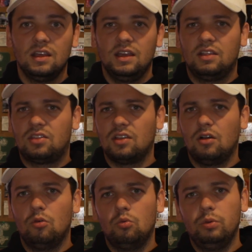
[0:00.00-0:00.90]
It's
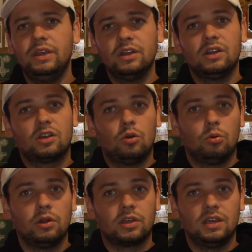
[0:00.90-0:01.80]
a weird
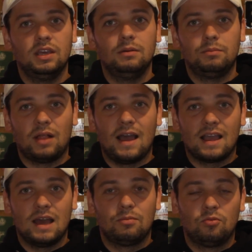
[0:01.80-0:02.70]
quirk in
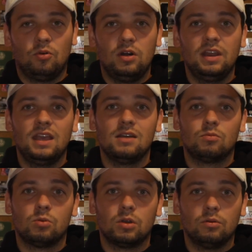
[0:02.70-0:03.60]
Black Ops 1
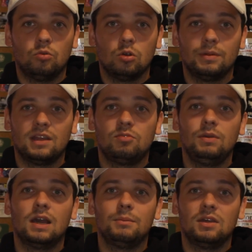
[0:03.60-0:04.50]
and World at War that has
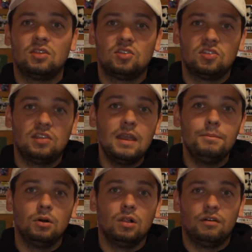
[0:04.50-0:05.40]
become a
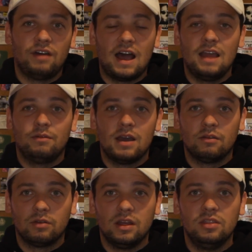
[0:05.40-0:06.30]
staple of high
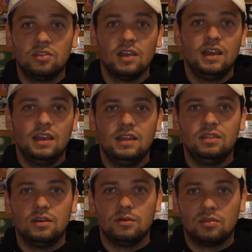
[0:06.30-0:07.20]
round runs
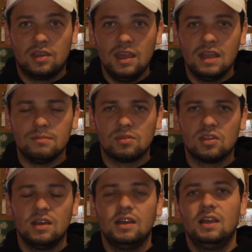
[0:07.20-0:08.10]
in those
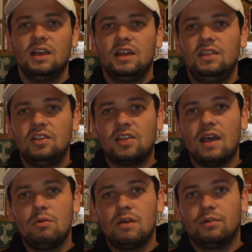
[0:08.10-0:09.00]
games. This,
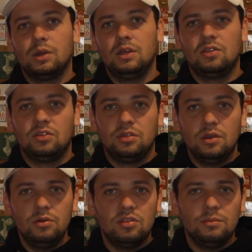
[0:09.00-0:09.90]
however, is
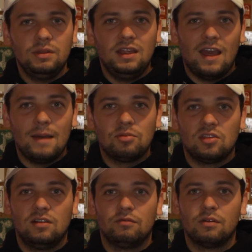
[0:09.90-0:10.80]
noticeably
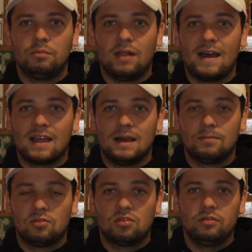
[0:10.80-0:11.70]
absent from Black
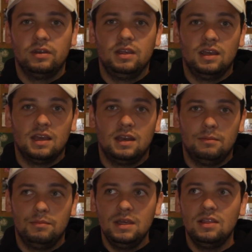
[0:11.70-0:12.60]
Ops 3, and
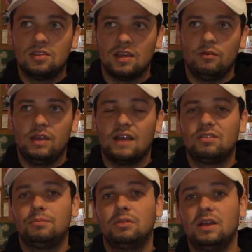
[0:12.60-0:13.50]
it means that we
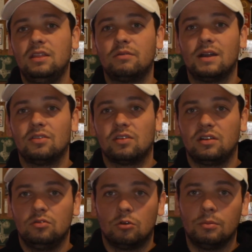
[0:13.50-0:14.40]
have to play the rounds
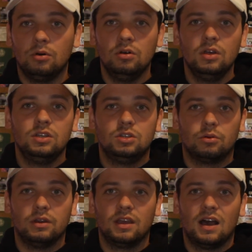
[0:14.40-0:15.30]
like normal
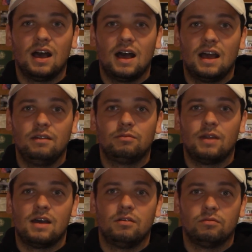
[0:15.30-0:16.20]
during a high
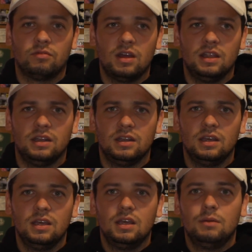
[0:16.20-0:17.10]
round
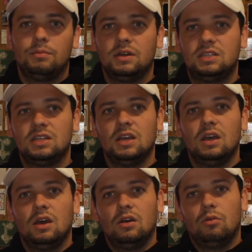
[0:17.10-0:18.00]
run. But
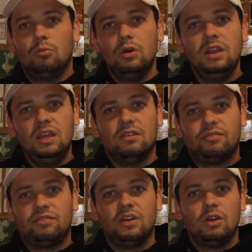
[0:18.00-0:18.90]
what
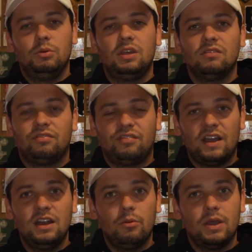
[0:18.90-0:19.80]
if we can
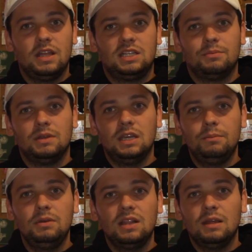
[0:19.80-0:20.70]
find a way to
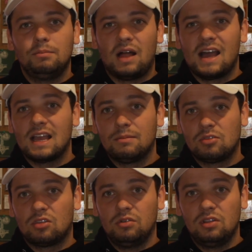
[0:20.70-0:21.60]
manipulate Black
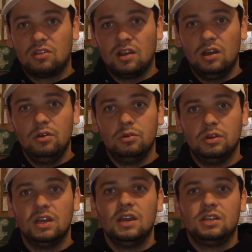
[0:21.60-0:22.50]
Ops 3's
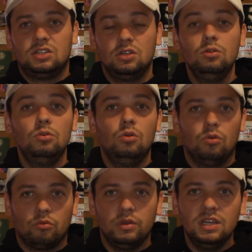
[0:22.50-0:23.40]
code to
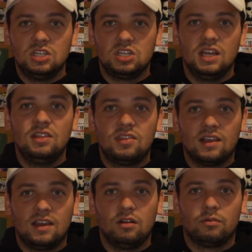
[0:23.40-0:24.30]
reach
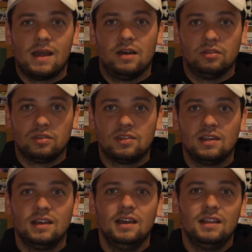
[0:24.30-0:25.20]
insta-kill
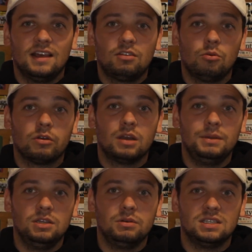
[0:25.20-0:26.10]
rounds? That's what we're going to
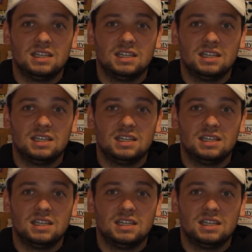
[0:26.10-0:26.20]
be doing